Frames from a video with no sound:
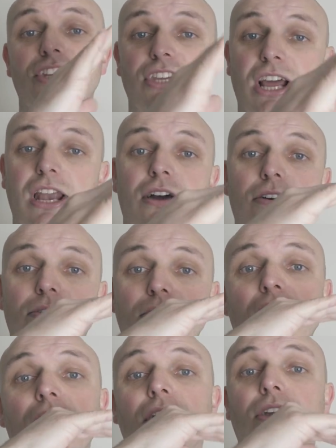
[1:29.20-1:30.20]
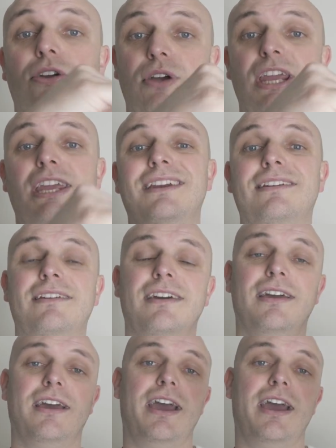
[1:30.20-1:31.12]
yellow, green,